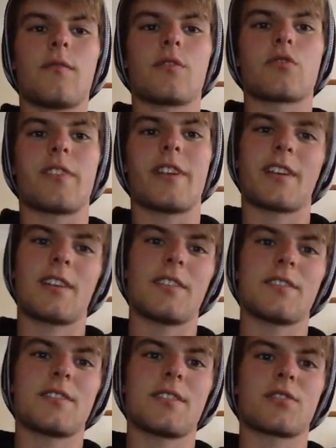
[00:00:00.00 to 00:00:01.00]
the track
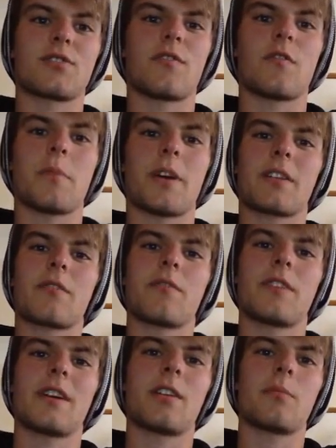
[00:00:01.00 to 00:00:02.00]
listings on the back of
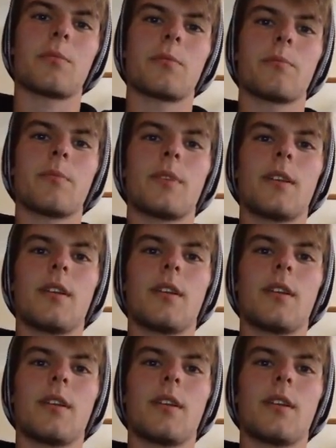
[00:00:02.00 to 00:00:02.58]
the album.